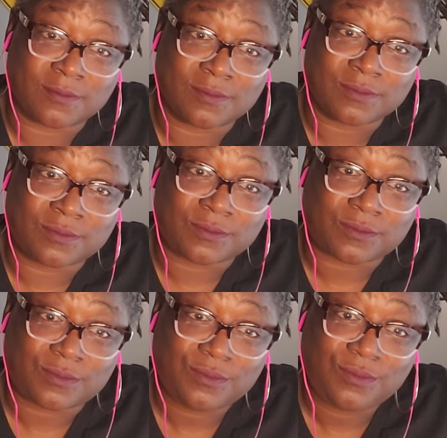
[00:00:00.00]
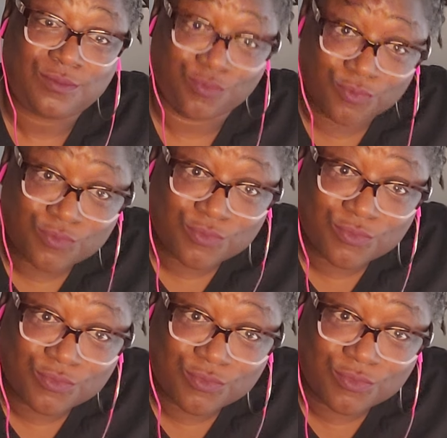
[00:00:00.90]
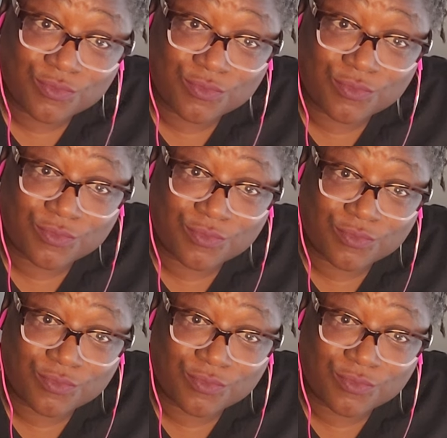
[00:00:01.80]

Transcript: No one is speaking in this clip.